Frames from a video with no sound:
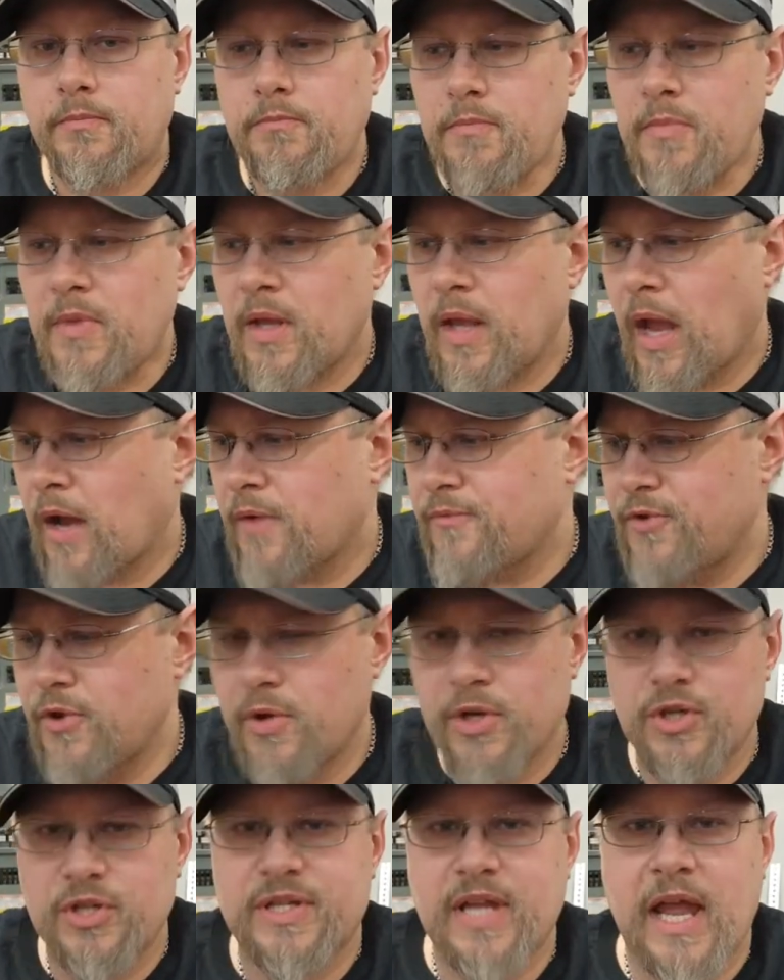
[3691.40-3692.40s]
yeah, if you
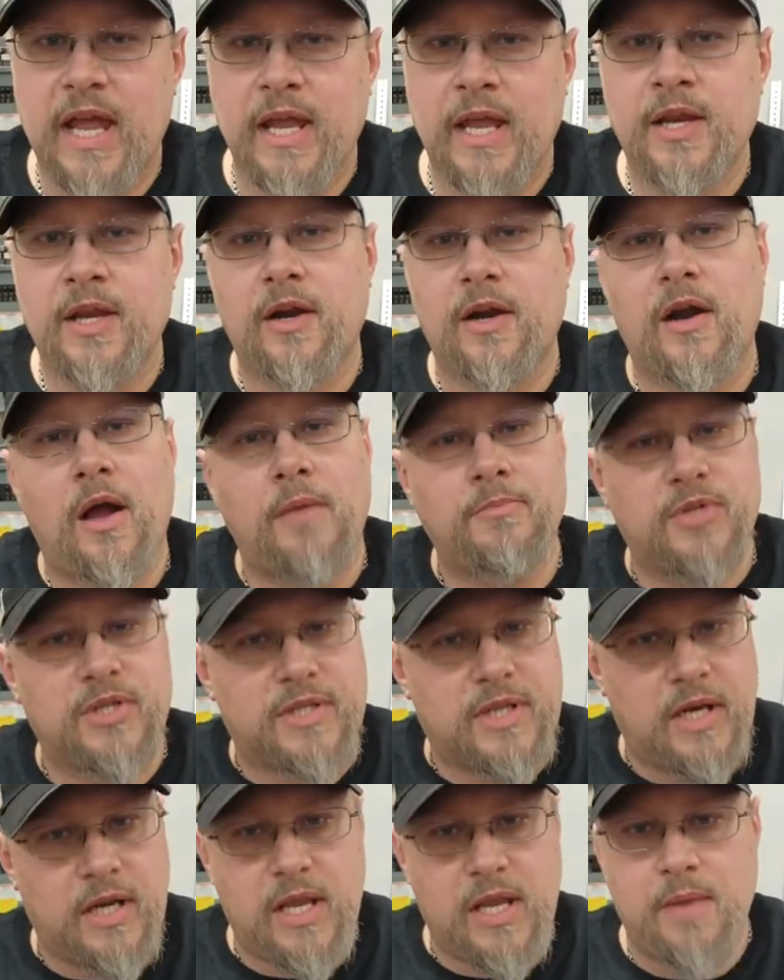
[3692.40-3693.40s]
can just hang in here, I'm
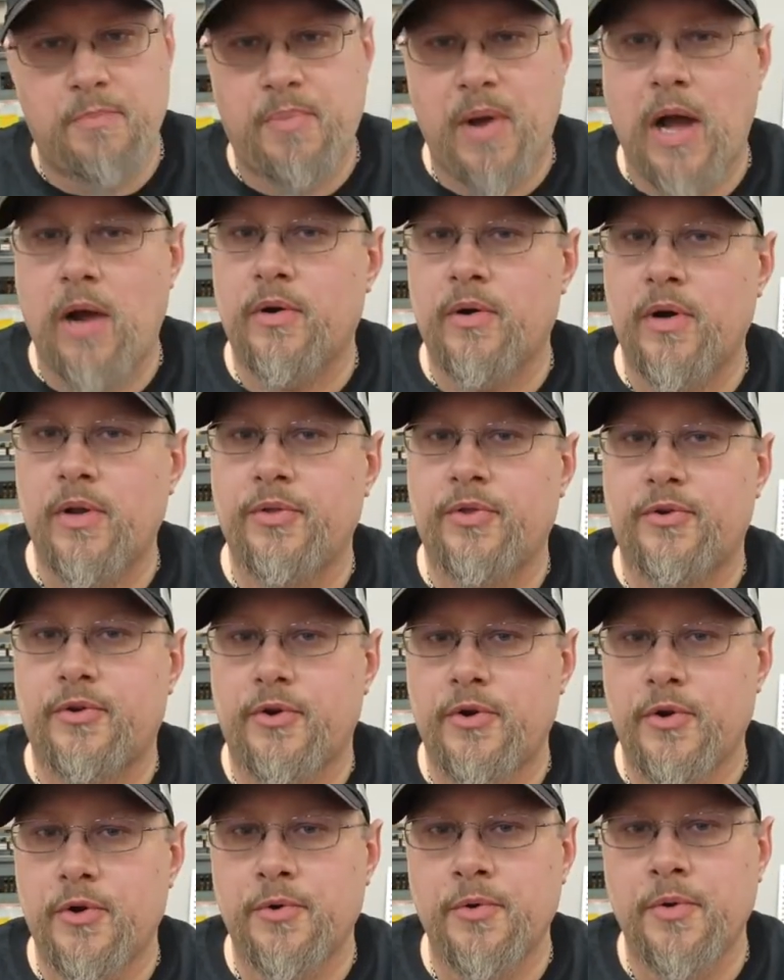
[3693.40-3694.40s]
just going to keep powering
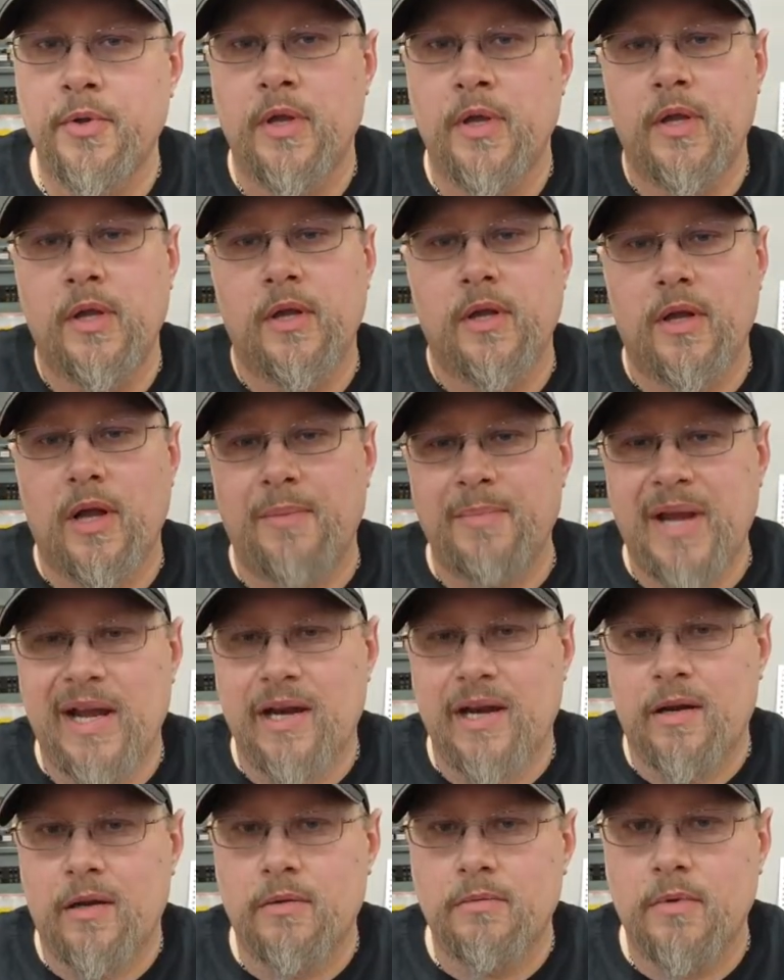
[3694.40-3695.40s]
through. I'm not
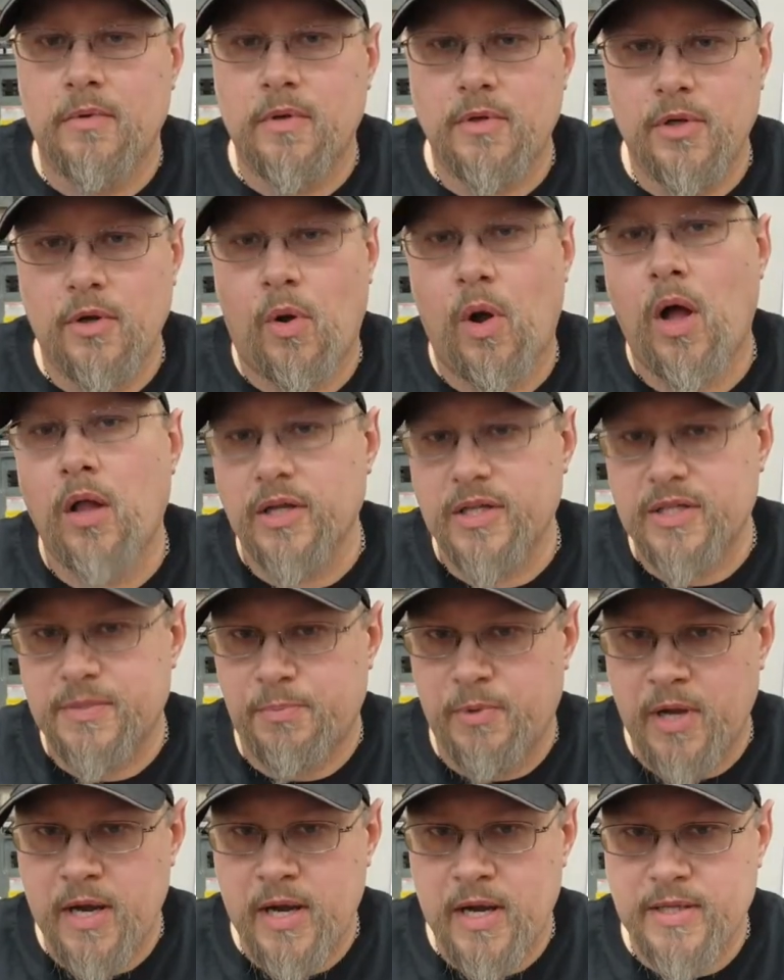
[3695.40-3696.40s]
going to, I'll
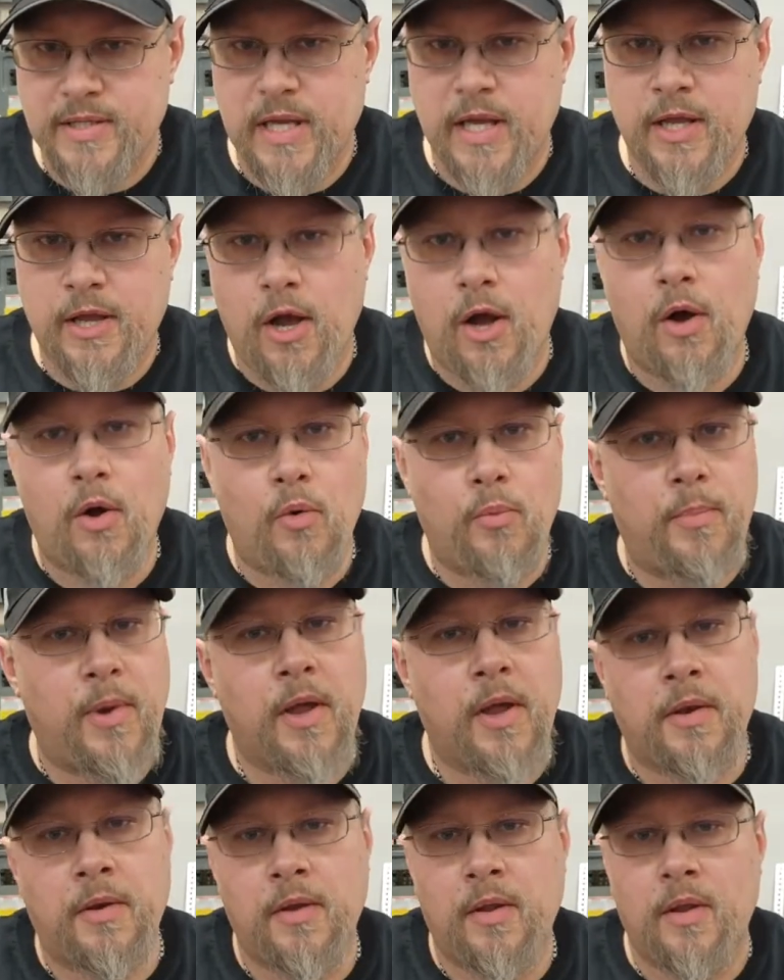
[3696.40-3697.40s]
explain as I go,
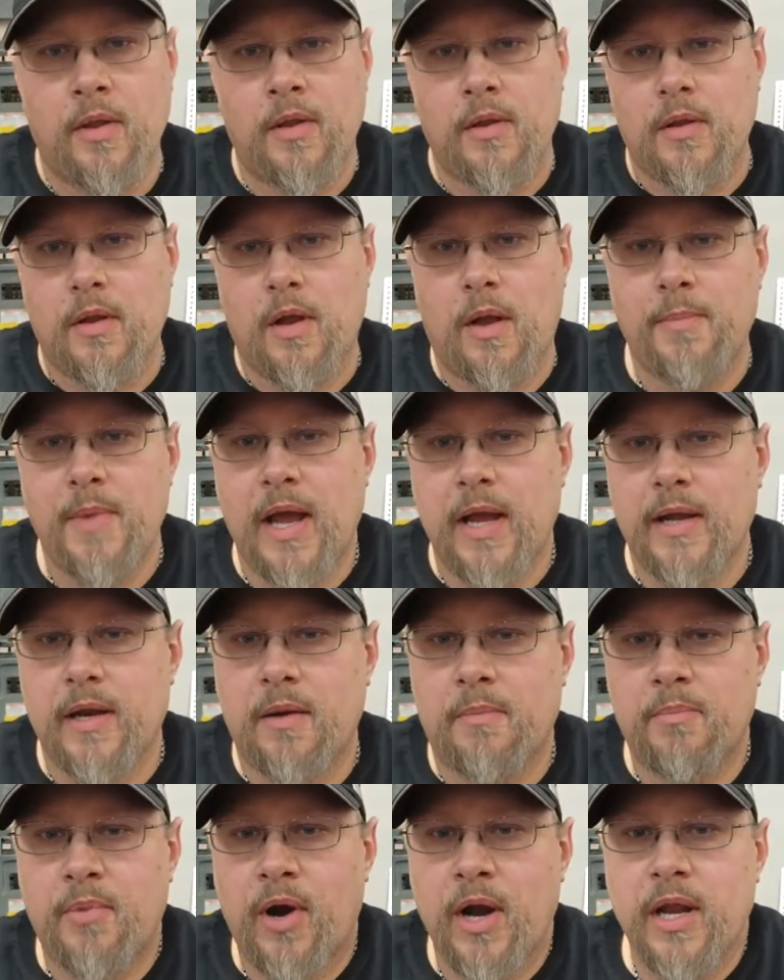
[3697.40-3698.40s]
but I'm not
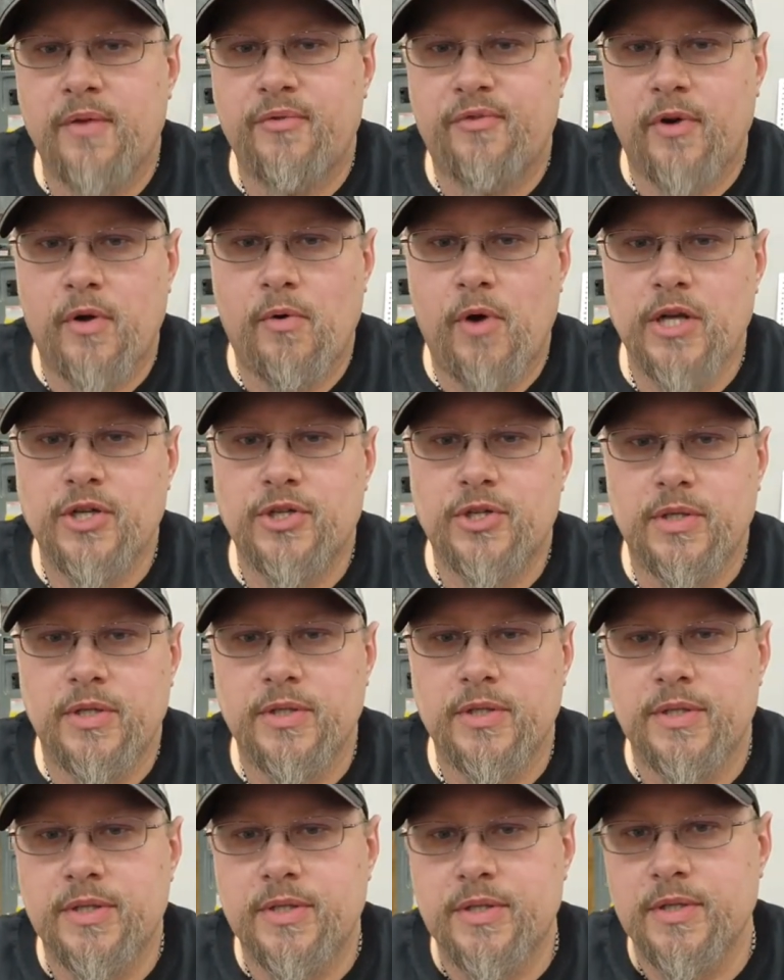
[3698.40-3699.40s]
going to break for
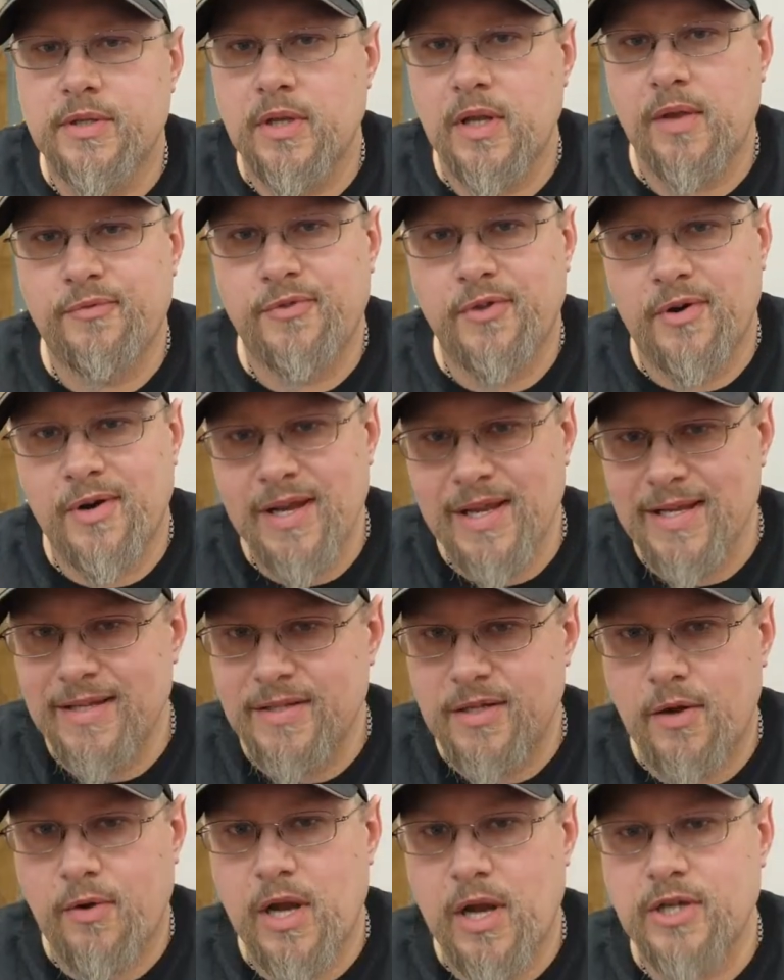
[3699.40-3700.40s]
questions. If there
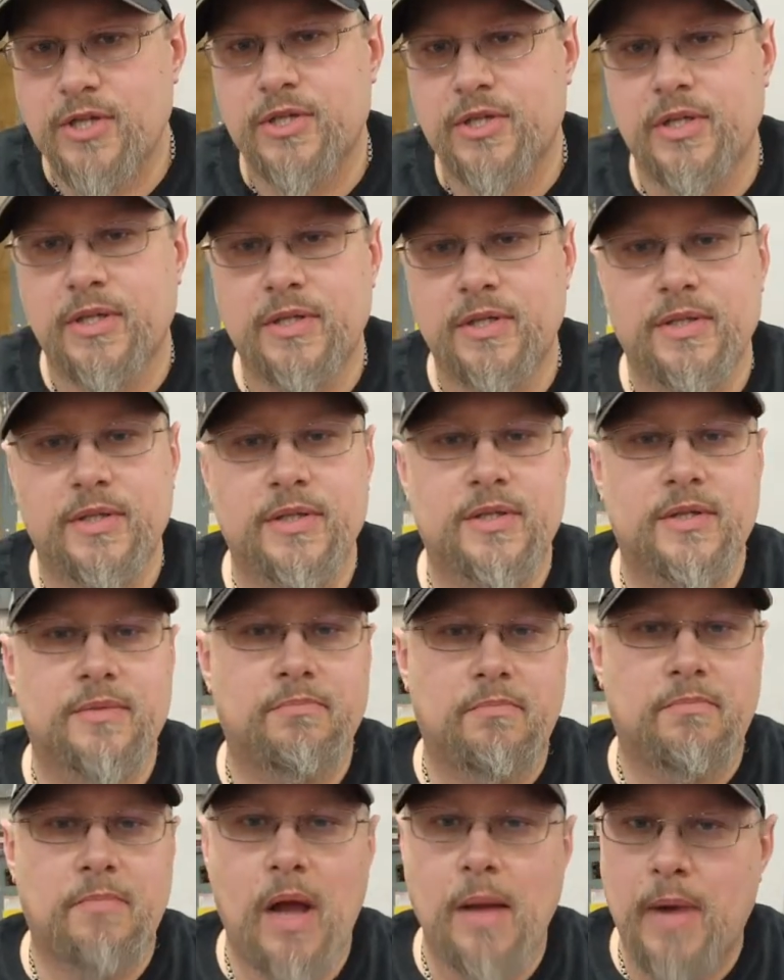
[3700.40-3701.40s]
is questions,
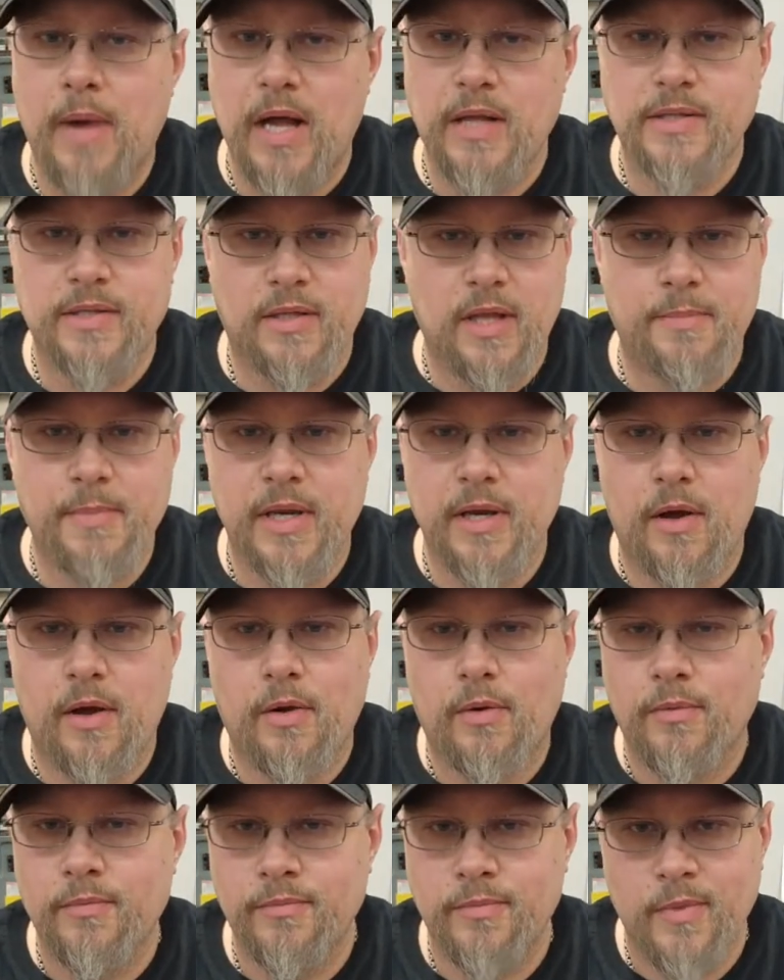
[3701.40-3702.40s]
my mods will let me
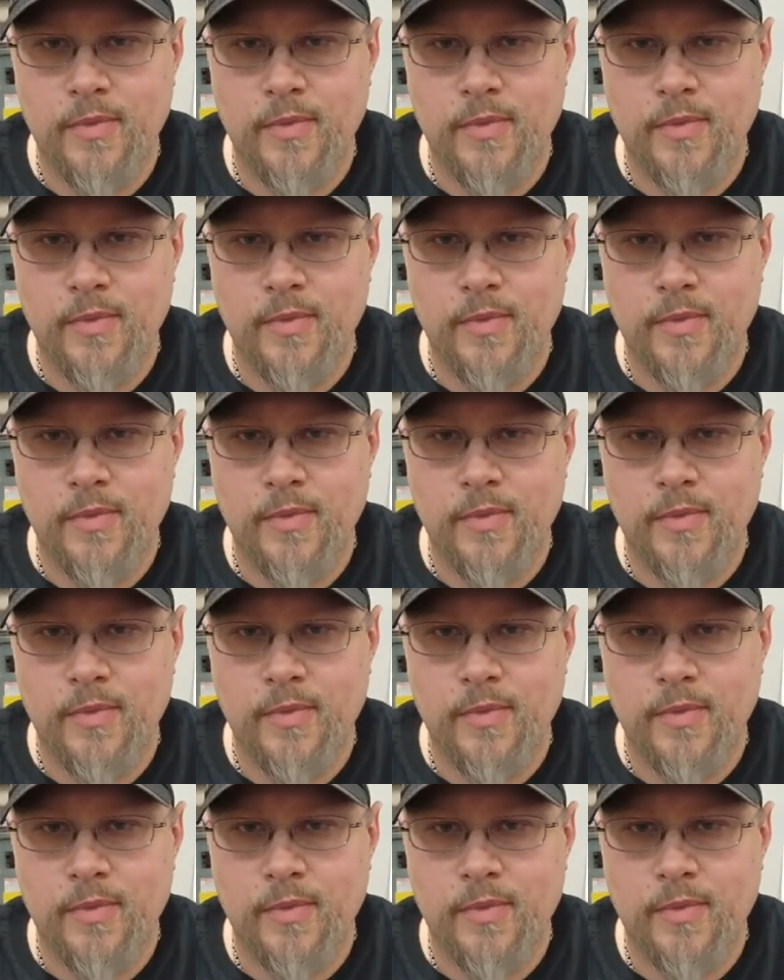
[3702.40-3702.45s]
know.